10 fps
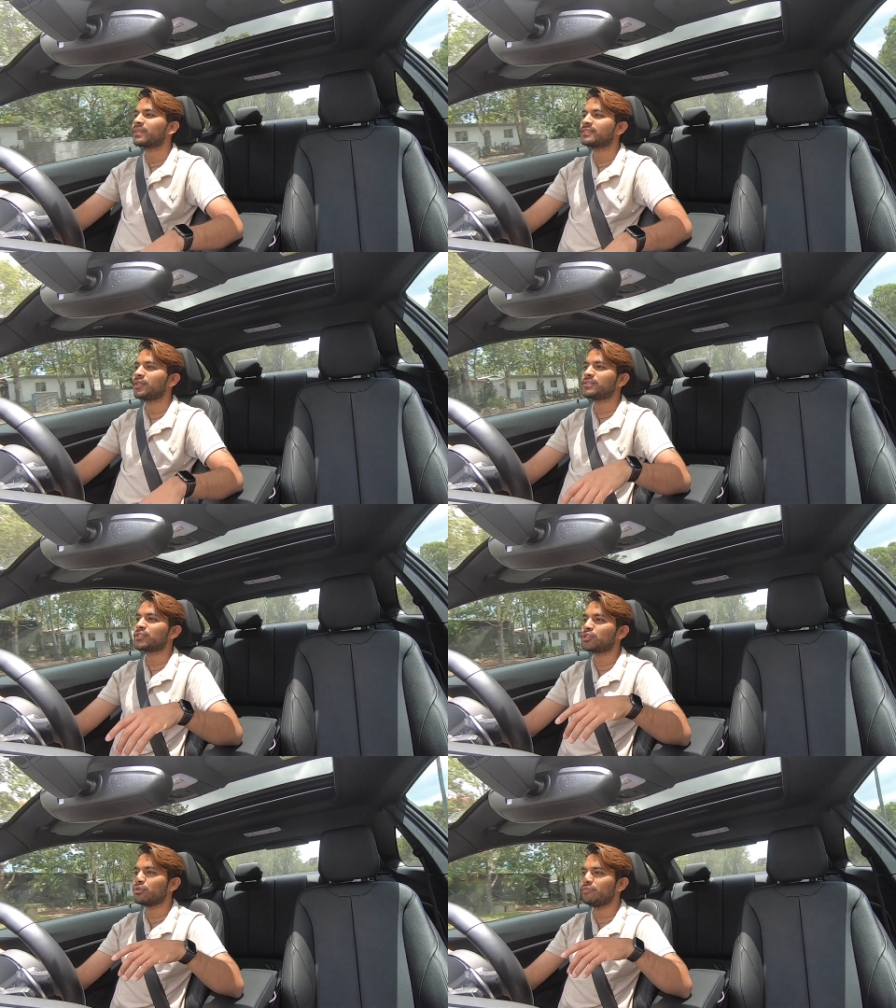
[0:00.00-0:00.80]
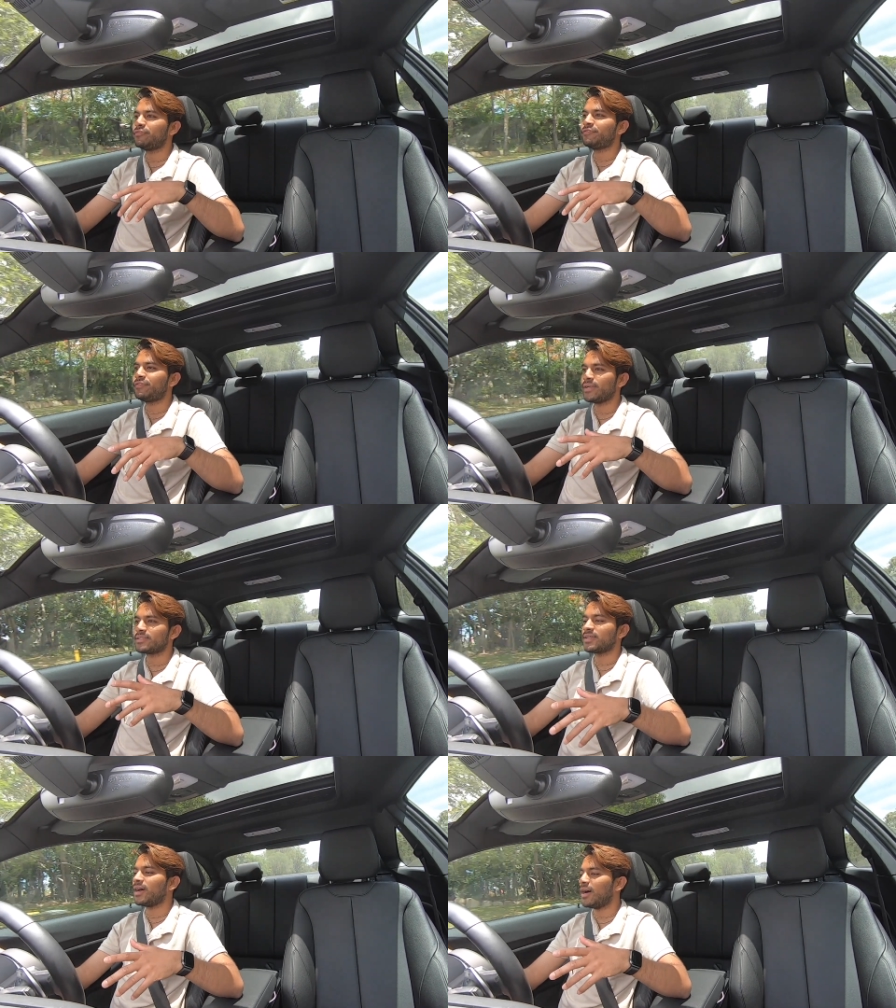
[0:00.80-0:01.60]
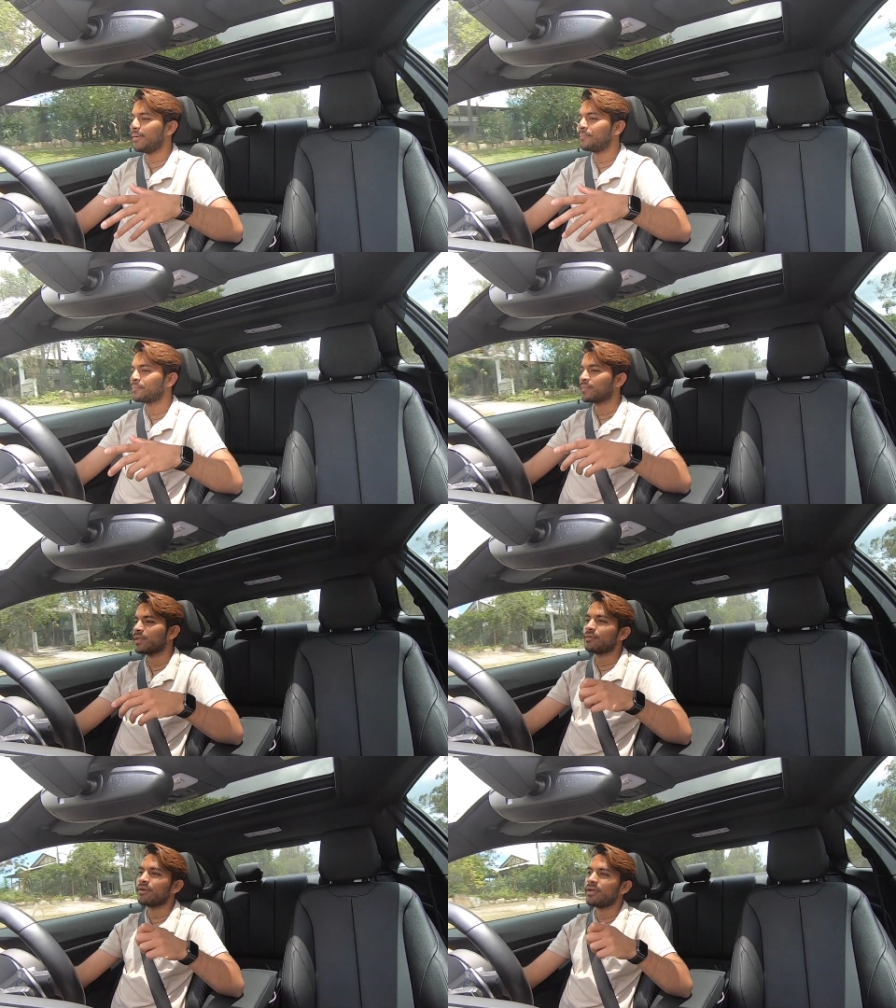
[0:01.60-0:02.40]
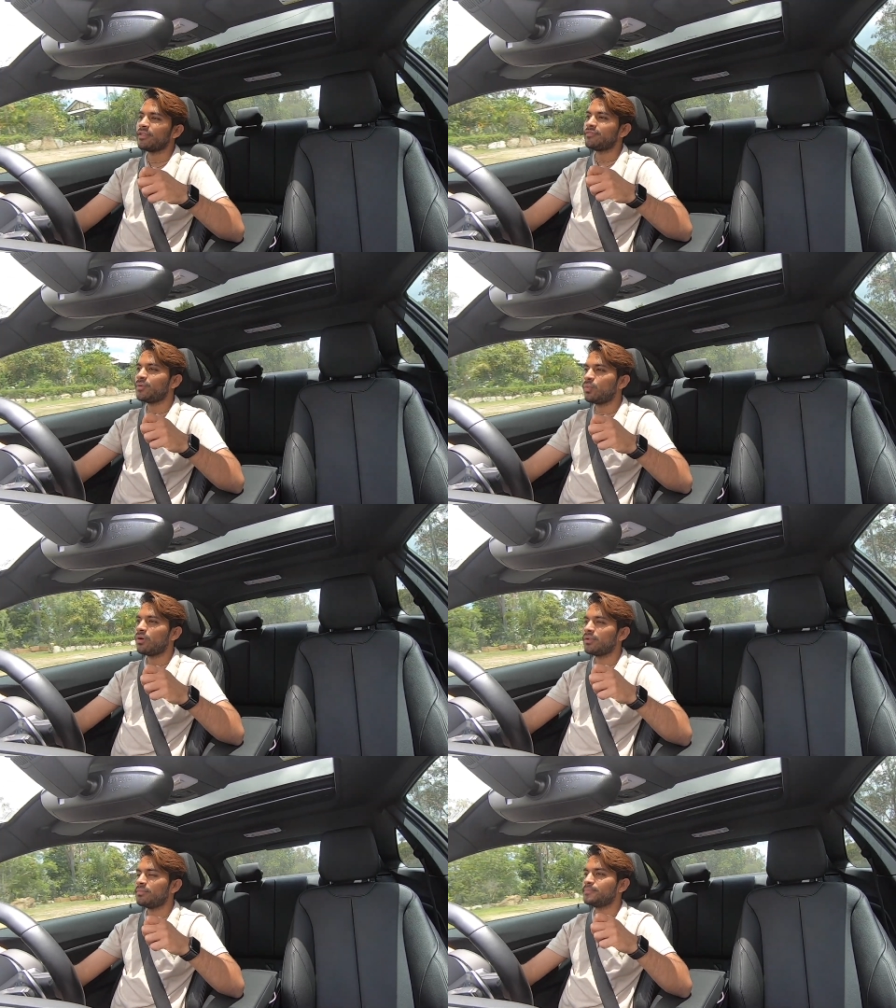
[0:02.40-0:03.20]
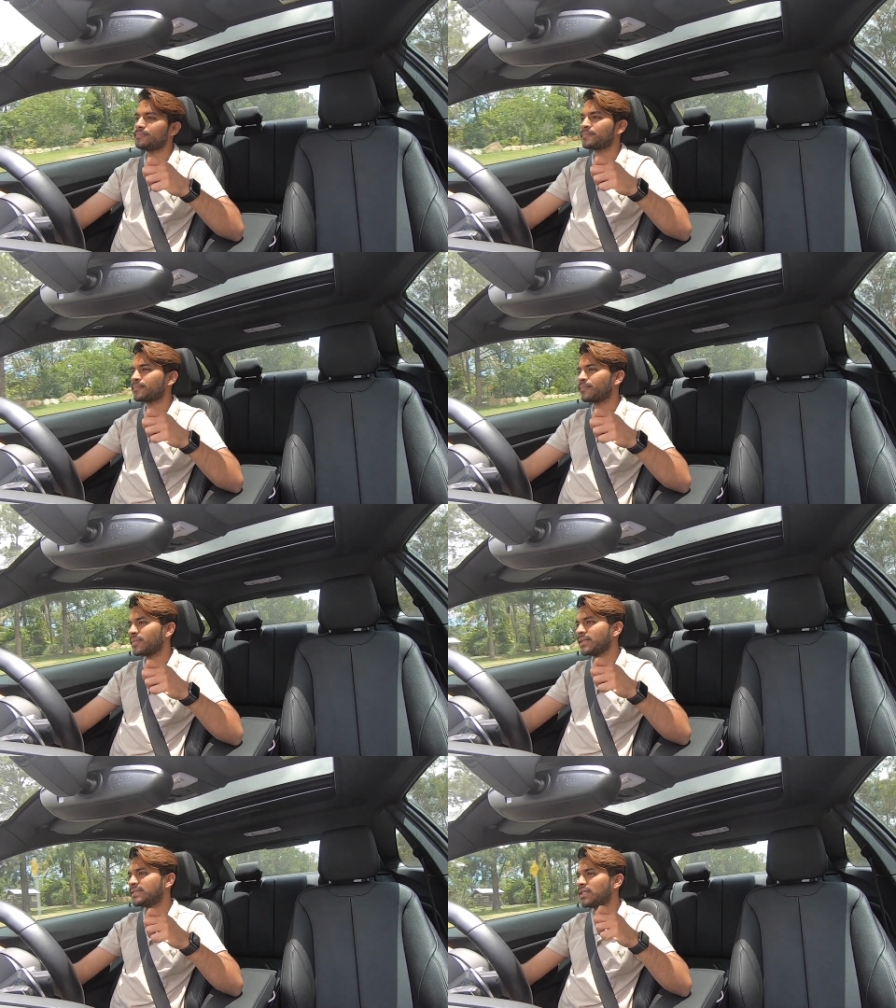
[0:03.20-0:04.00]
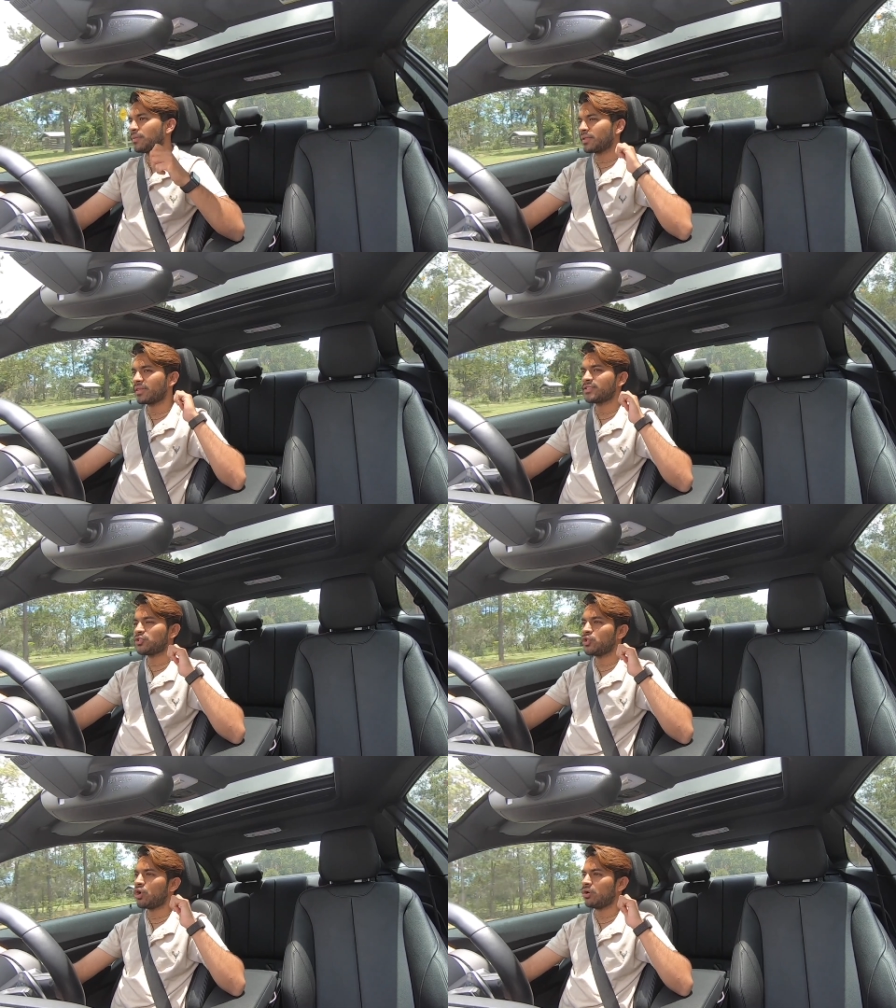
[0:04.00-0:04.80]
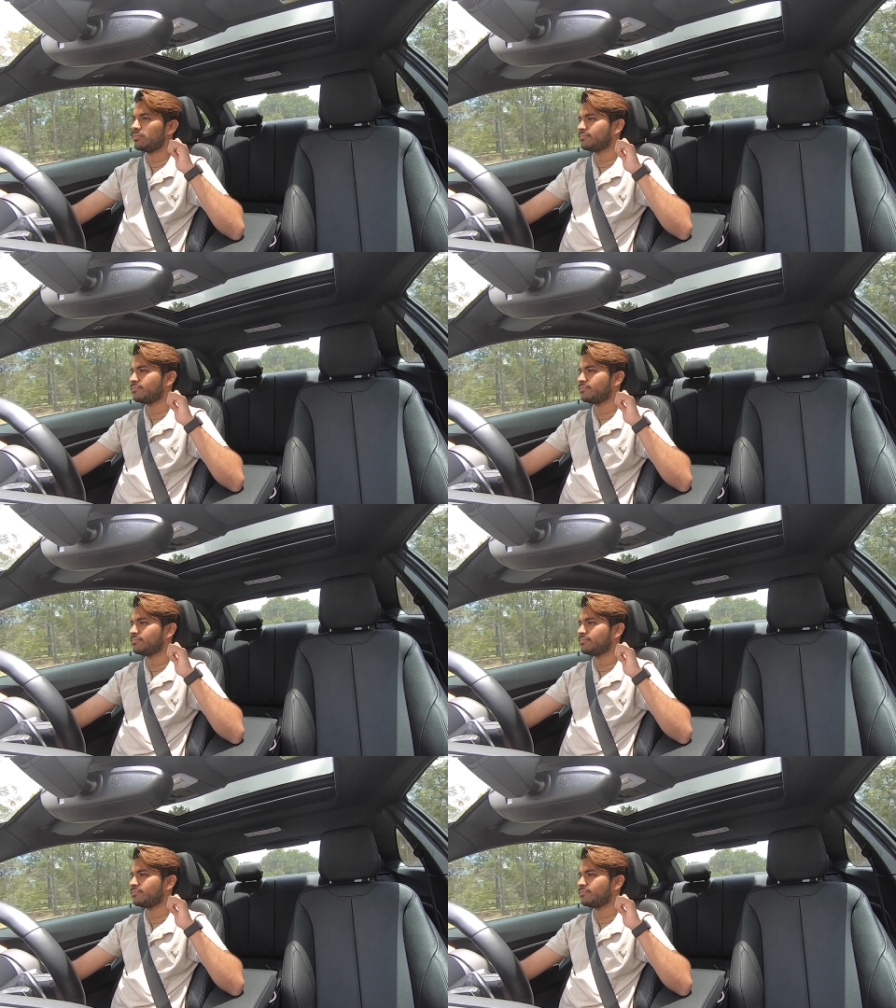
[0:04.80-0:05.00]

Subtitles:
So it's a good fun car, right? If you want something that's not,